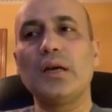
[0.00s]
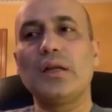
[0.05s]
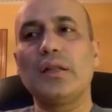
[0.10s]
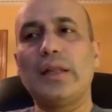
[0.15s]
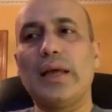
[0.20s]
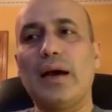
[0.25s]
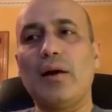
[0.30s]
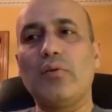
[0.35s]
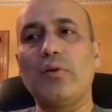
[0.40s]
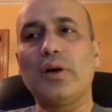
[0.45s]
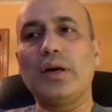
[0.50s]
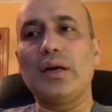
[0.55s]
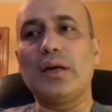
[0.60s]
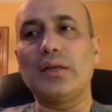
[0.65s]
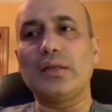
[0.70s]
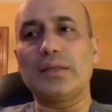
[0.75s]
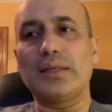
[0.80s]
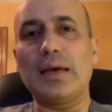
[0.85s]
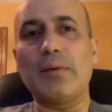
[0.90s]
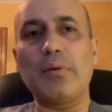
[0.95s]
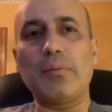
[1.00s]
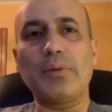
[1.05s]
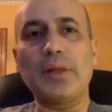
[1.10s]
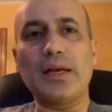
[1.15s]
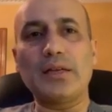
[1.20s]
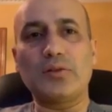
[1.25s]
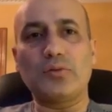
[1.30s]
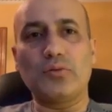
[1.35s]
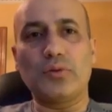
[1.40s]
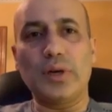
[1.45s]
Now, same
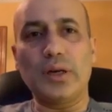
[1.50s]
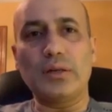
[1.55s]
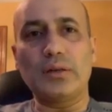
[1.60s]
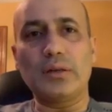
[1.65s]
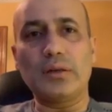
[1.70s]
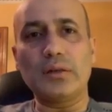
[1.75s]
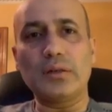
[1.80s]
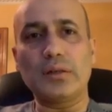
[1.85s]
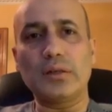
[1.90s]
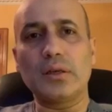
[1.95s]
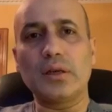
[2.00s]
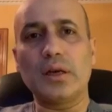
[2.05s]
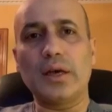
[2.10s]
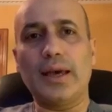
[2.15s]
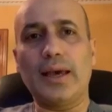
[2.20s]
applies to renters.